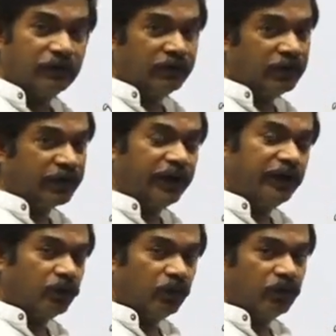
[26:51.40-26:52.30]
that I
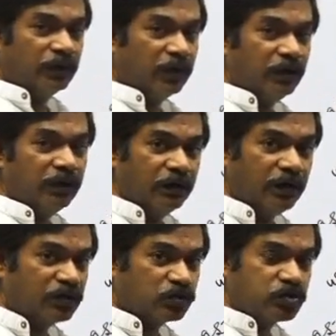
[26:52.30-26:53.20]
had told you in the
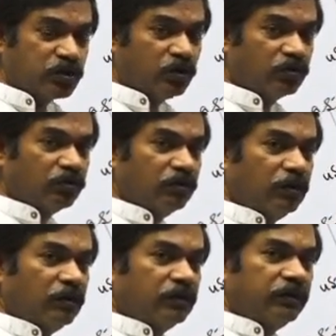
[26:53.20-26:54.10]
last question also,
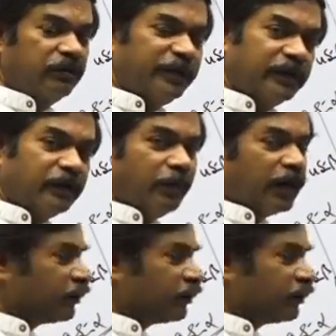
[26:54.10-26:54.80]
immediately mark the